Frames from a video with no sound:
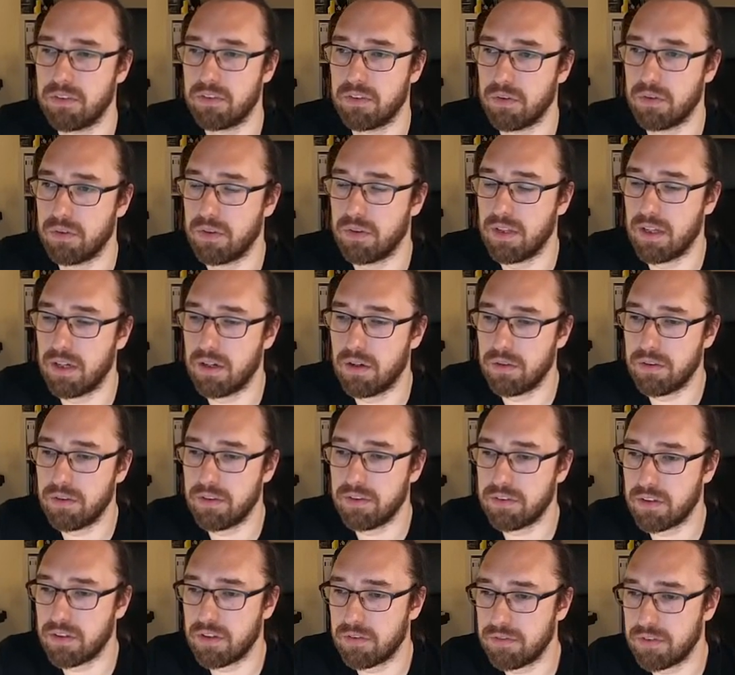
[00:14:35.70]
So now
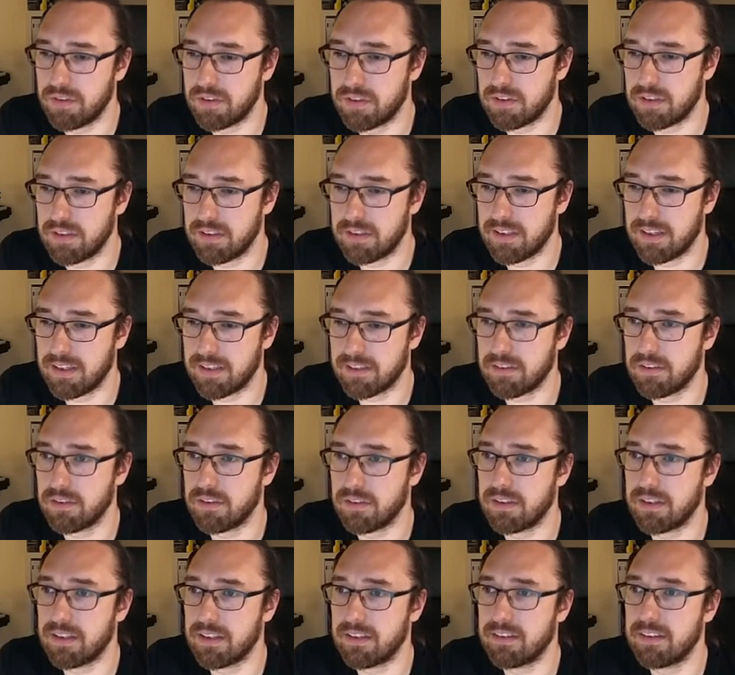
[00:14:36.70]
this obviously does
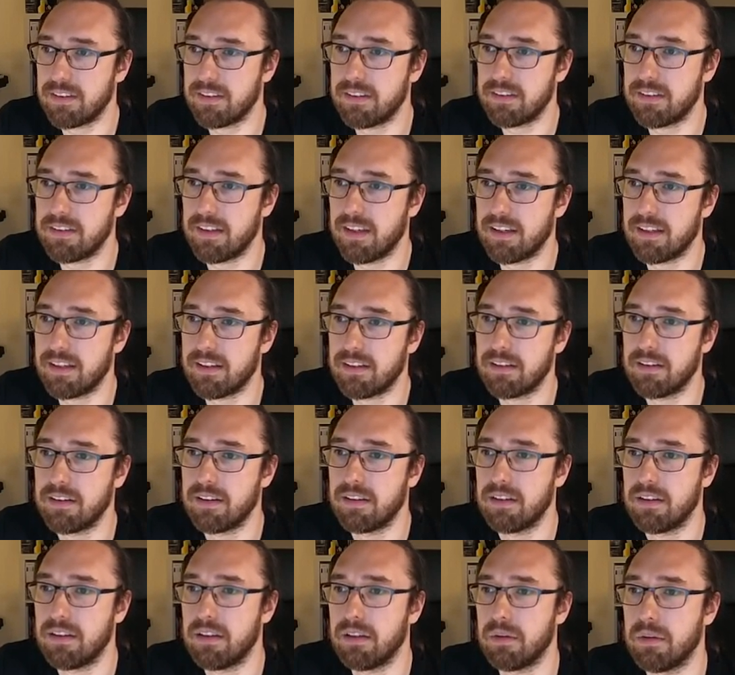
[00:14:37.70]
not exist yet,
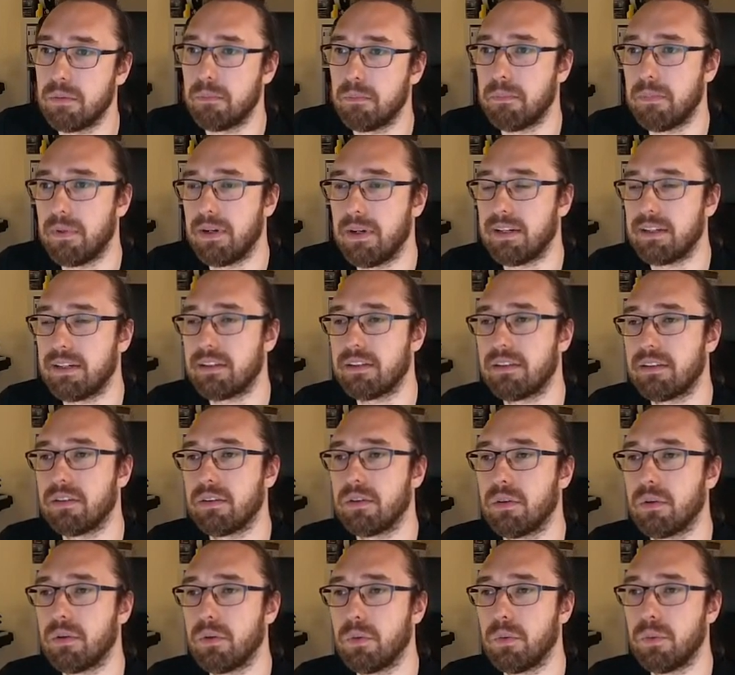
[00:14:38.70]
but
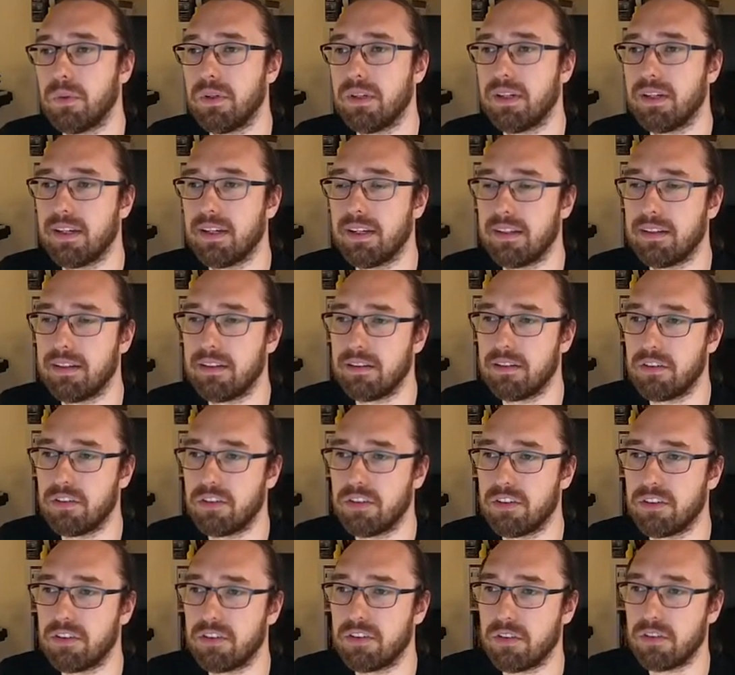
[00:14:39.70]
we can
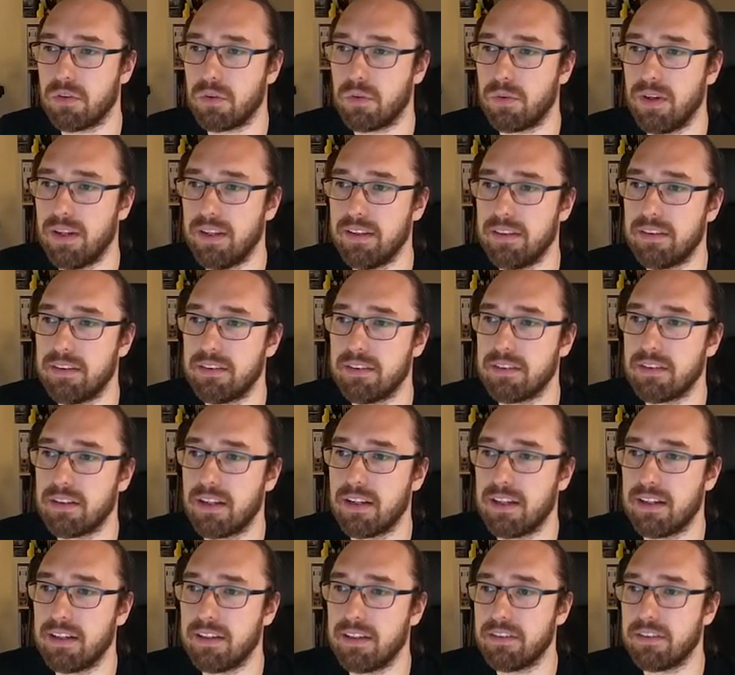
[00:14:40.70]
just create this
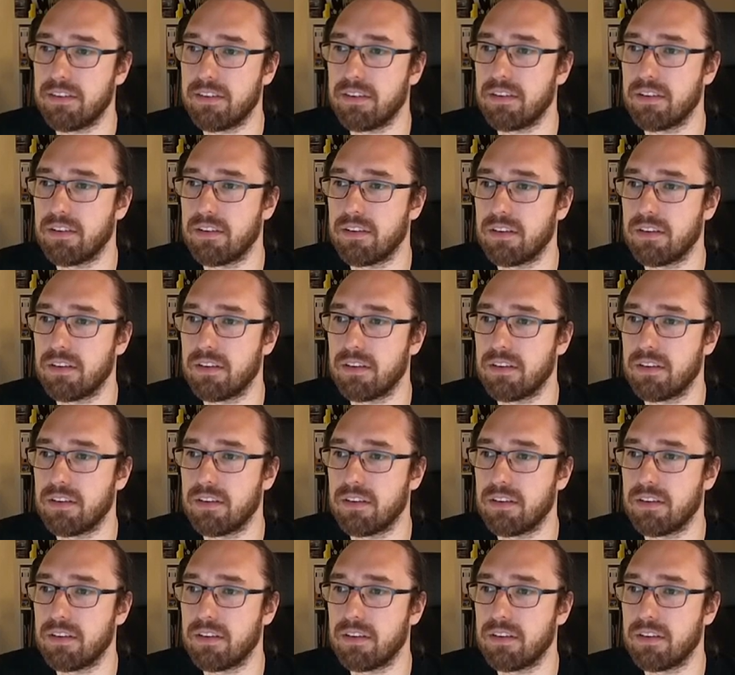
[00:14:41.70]
class,